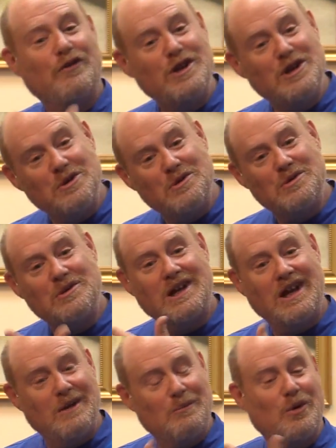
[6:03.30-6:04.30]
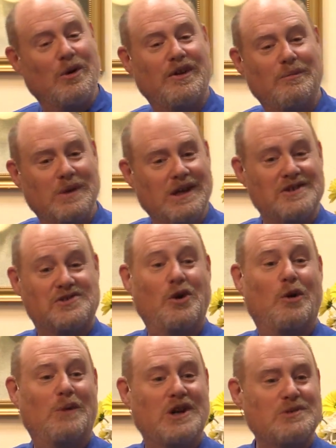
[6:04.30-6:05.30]
for you to get more than me,
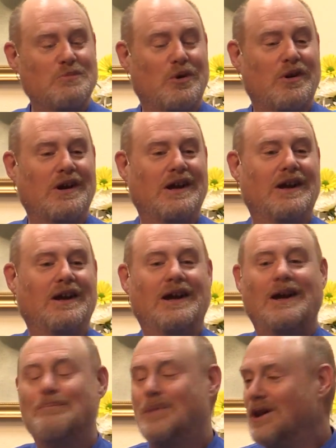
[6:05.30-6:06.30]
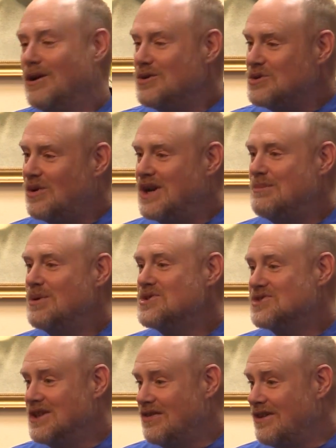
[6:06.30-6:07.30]
so much more. Below
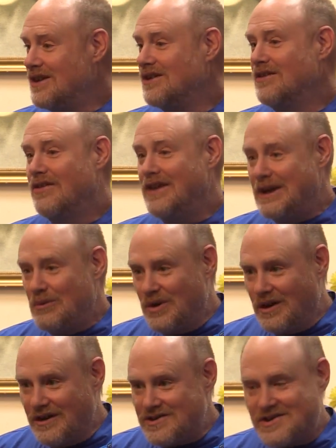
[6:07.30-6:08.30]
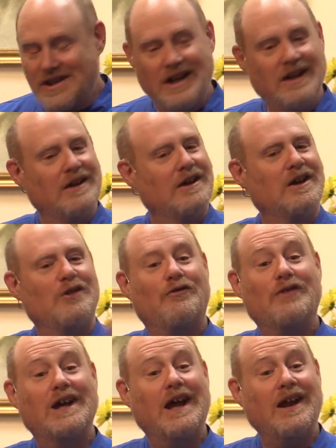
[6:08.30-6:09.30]
20%, they will say,
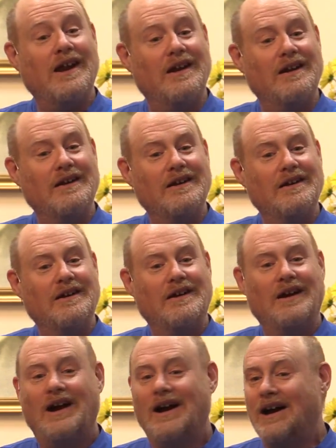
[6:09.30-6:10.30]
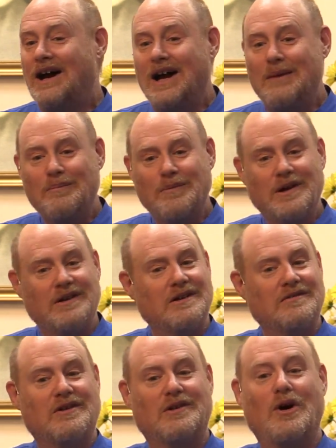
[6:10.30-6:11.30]
forget it.
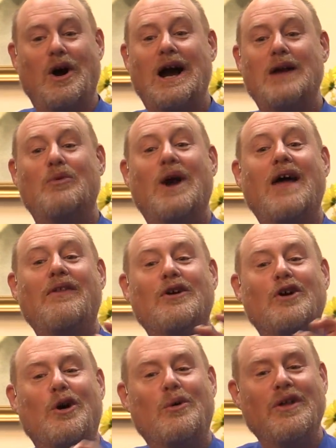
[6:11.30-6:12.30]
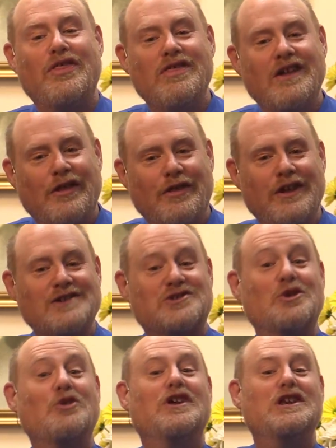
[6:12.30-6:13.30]
I'd rather go with nothing
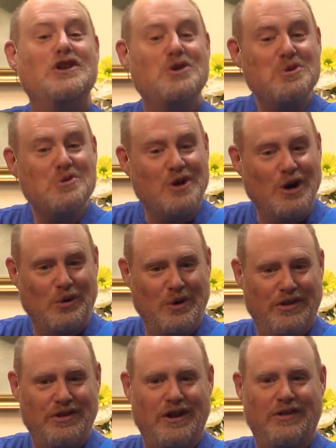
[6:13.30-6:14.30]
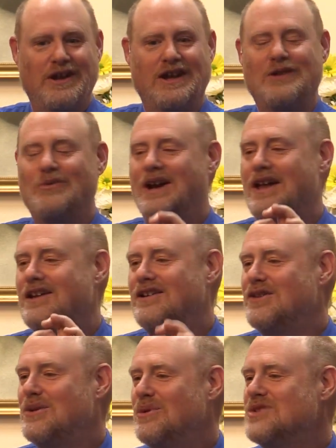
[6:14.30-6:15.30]
so that you go with nothing. In
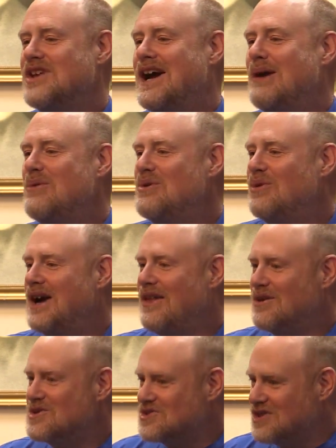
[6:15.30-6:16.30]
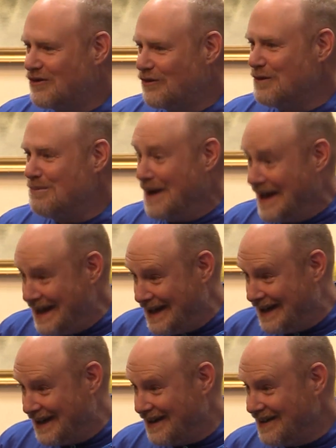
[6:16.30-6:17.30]
other words, I would rather suffer
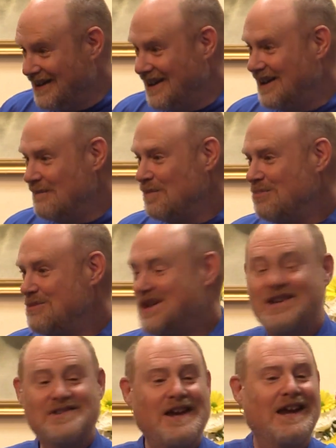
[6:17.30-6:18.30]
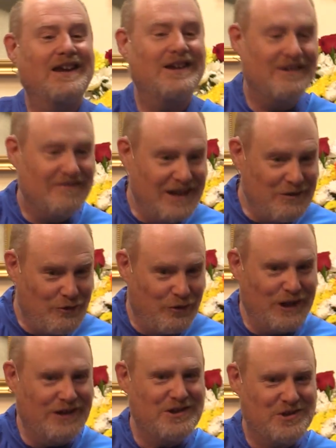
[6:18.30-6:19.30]
pain because I can
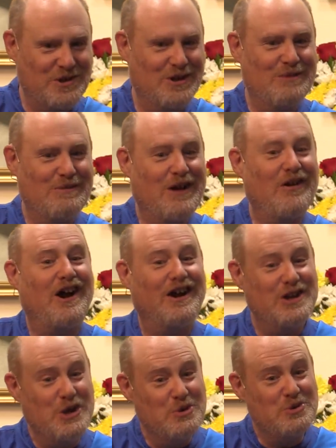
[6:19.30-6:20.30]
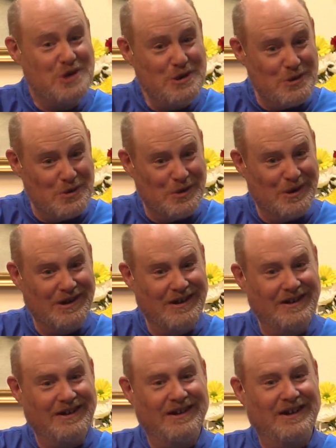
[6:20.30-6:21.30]
inflict a certain amount on you too,
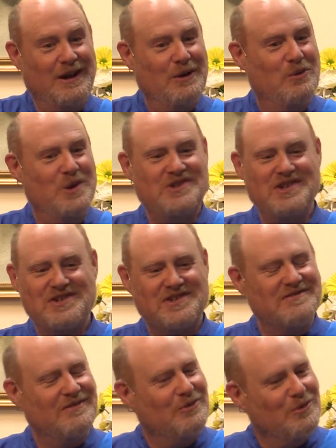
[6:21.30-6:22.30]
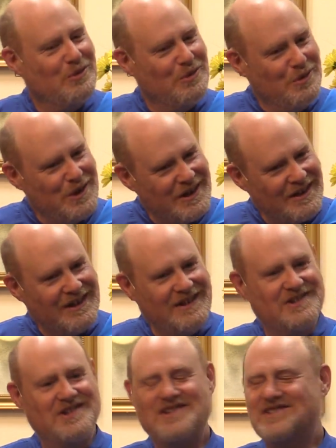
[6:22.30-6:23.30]
which is really
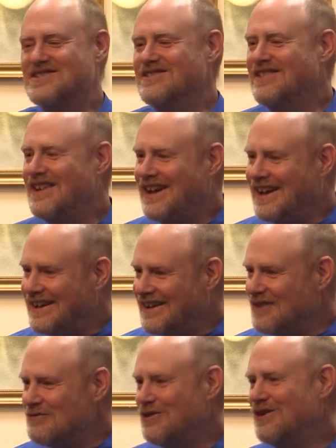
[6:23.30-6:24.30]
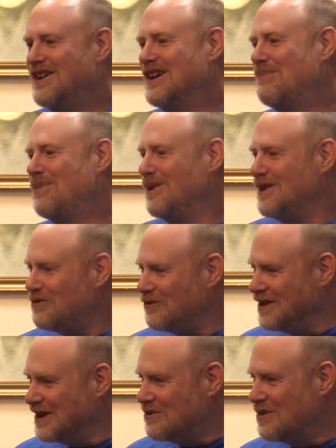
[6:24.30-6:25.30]
just not a very
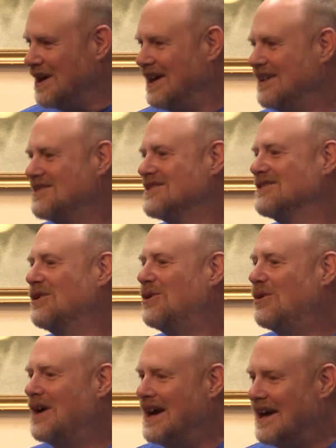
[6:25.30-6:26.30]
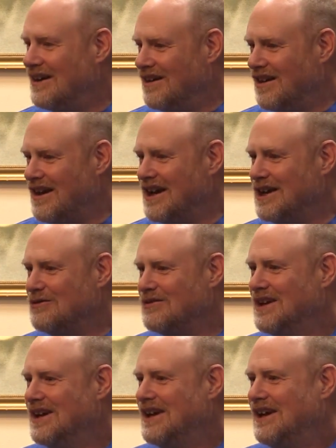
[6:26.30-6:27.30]
uplifting way to go at life.
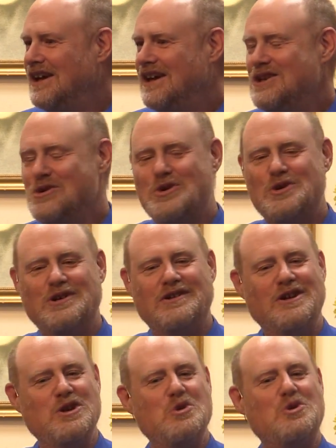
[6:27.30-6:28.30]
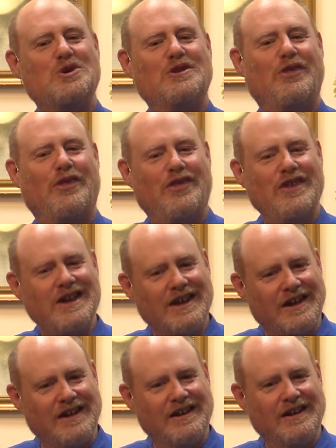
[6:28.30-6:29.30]
You could
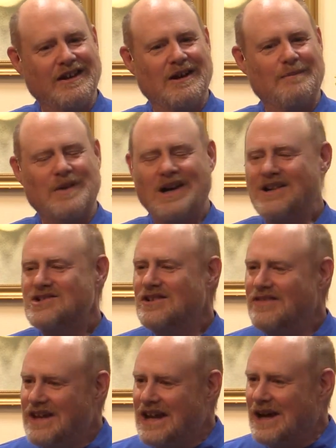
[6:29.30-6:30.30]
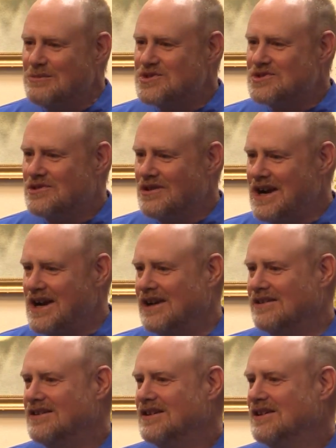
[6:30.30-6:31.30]
think, gosh, in the
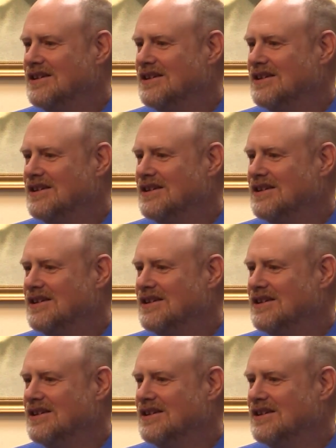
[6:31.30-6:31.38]
abstract,